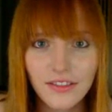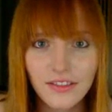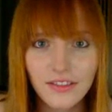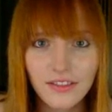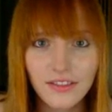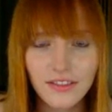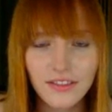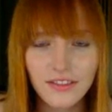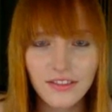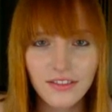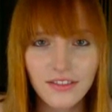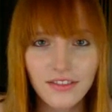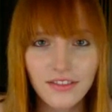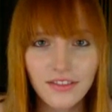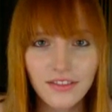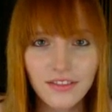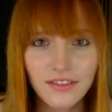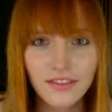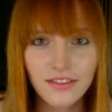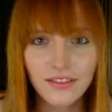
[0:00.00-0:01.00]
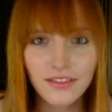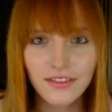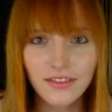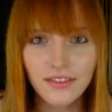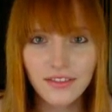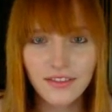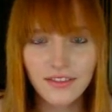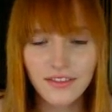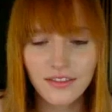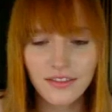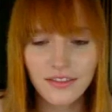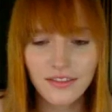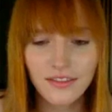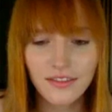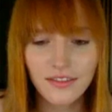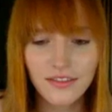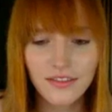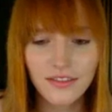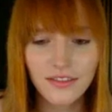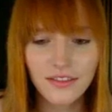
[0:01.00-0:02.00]

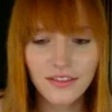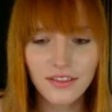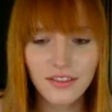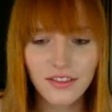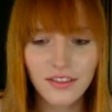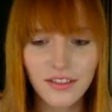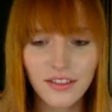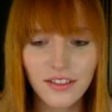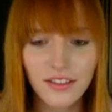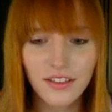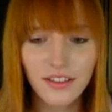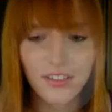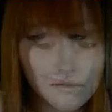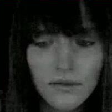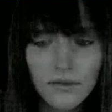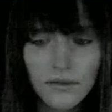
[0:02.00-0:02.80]
(silence)